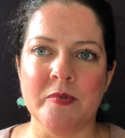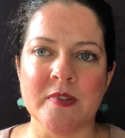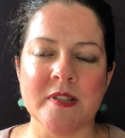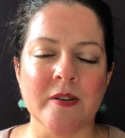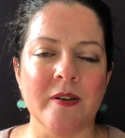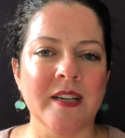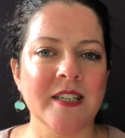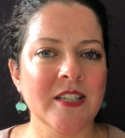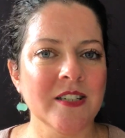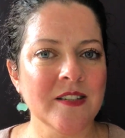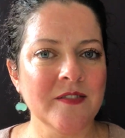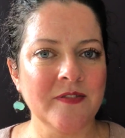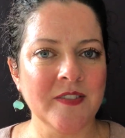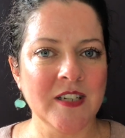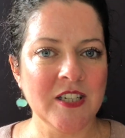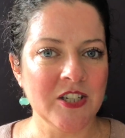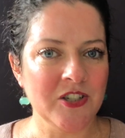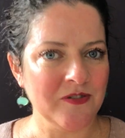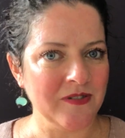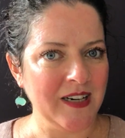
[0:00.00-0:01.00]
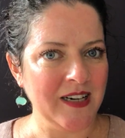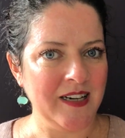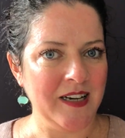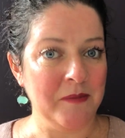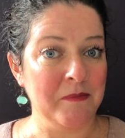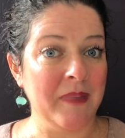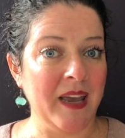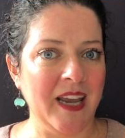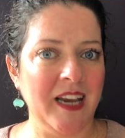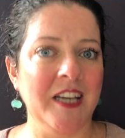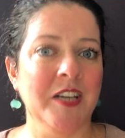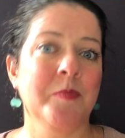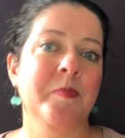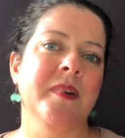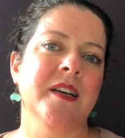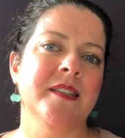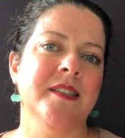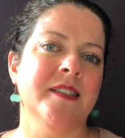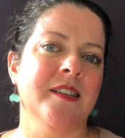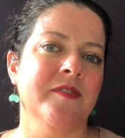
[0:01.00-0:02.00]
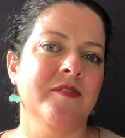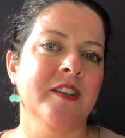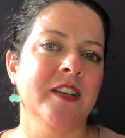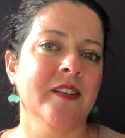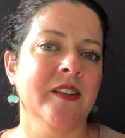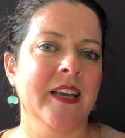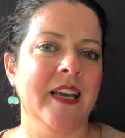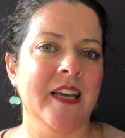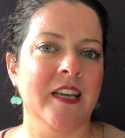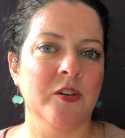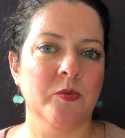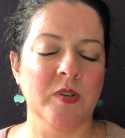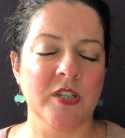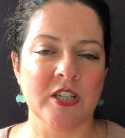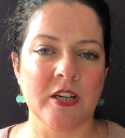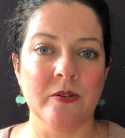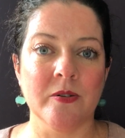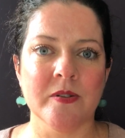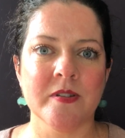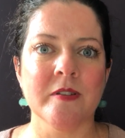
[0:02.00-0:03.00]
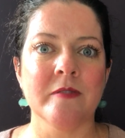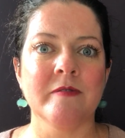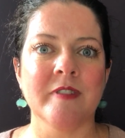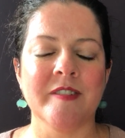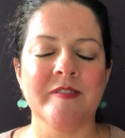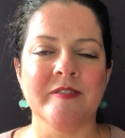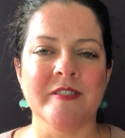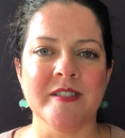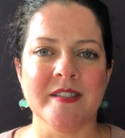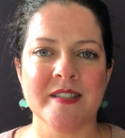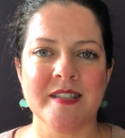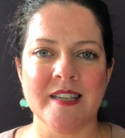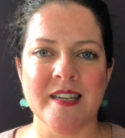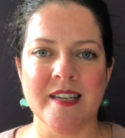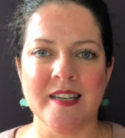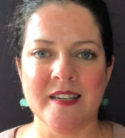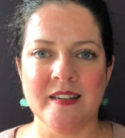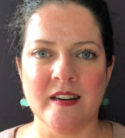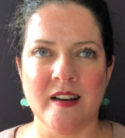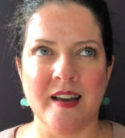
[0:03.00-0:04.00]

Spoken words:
So I just finished reading Made by Stephanie Land, which I also referenced in,